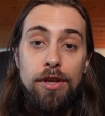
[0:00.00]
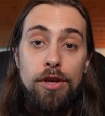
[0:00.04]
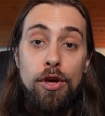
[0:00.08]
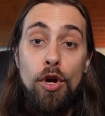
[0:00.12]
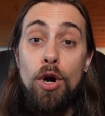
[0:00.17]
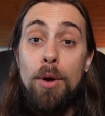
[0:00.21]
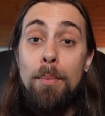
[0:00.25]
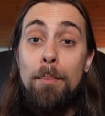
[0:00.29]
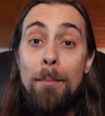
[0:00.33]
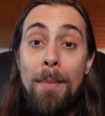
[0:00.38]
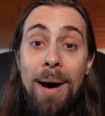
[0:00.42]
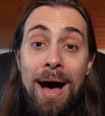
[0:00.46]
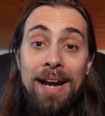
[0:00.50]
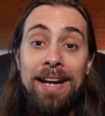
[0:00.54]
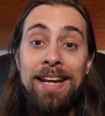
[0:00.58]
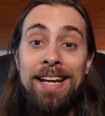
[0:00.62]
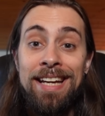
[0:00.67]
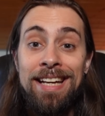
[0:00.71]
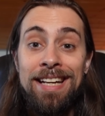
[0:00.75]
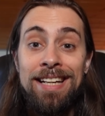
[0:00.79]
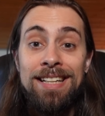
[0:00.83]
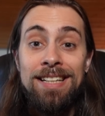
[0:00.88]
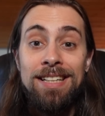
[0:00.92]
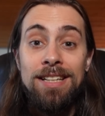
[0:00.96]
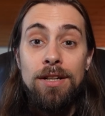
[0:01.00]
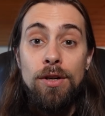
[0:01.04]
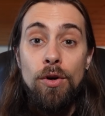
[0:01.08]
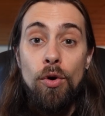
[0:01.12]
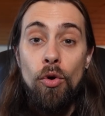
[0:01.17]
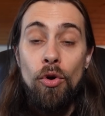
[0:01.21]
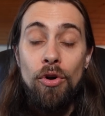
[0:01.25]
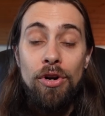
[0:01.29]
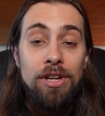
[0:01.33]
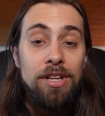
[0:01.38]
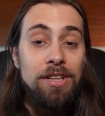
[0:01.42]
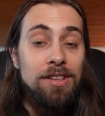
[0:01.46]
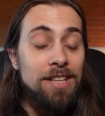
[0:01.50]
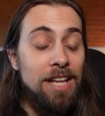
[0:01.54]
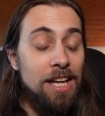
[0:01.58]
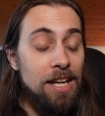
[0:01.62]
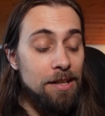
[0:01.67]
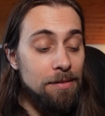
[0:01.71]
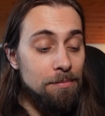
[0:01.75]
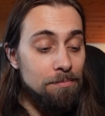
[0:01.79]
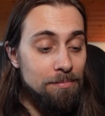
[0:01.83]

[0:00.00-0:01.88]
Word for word: your money or they,